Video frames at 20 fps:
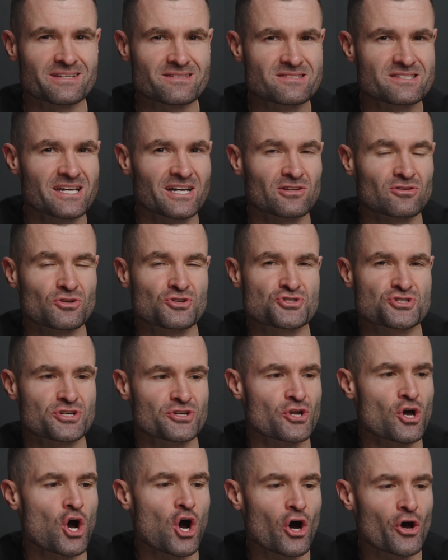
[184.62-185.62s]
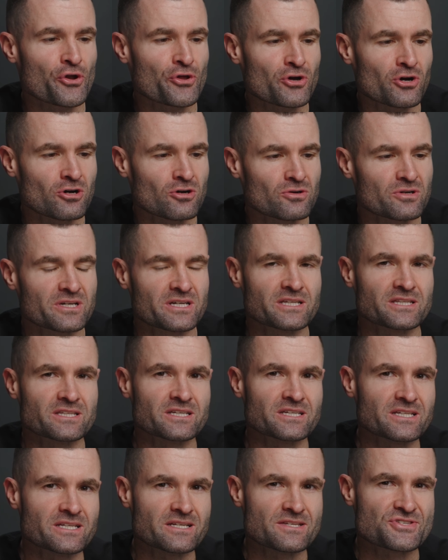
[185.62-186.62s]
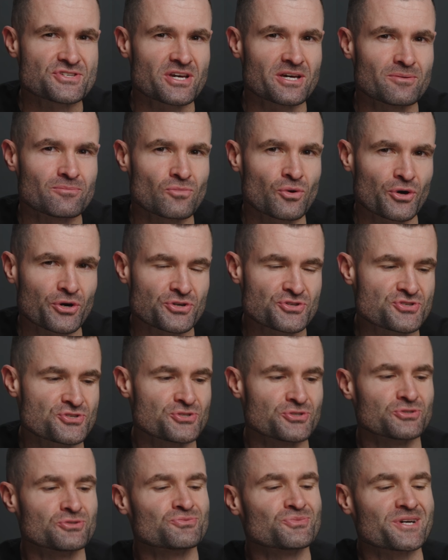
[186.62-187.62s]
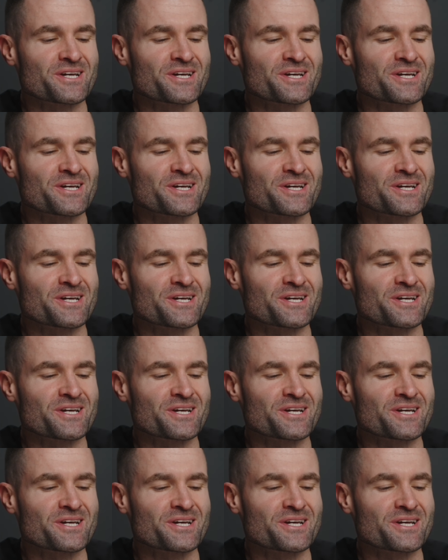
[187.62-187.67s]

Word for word: intelligent auto in the E10 Mark II,